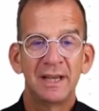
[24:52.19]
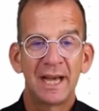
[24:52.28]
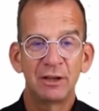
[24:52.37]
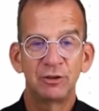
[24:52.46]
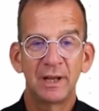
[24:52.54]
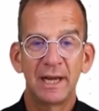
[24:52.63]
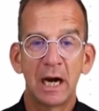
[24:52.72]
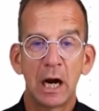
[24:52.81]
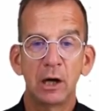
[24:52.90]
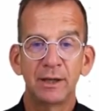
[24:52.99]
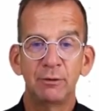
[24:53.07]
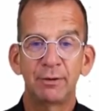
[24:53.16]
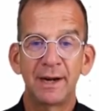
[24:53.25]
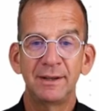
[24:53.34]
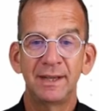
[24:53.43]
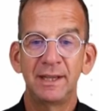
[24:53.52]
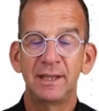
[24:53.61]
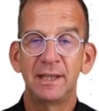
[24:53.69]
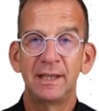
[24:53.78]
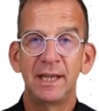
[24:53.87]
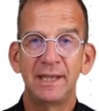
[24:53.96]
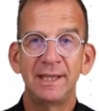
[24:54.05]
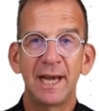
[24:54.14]
as they are defined in
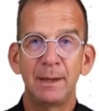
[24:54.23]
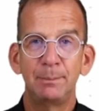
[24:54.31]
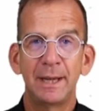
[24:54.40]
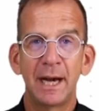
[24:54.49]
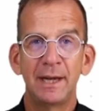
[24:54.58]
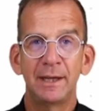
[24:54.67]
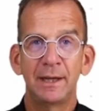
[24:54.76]
the API